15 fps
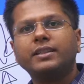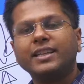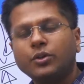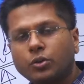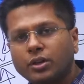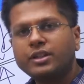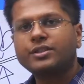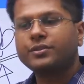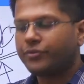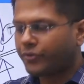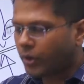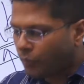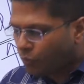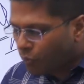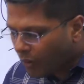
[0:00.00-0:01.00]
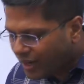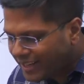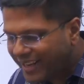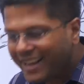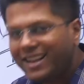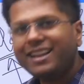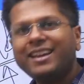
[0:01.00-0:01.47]
the goods from one
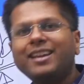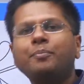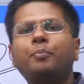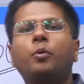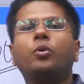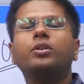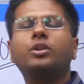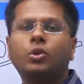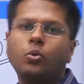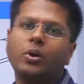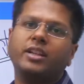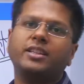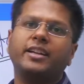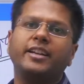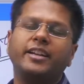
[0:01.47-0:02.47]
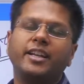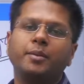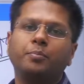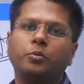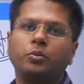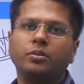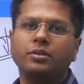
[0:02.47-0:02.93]
Indian port to another Indian
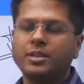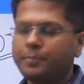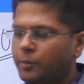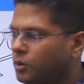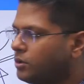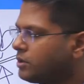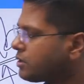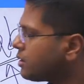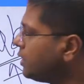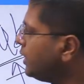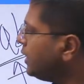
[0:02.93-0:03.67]
port. Suppose,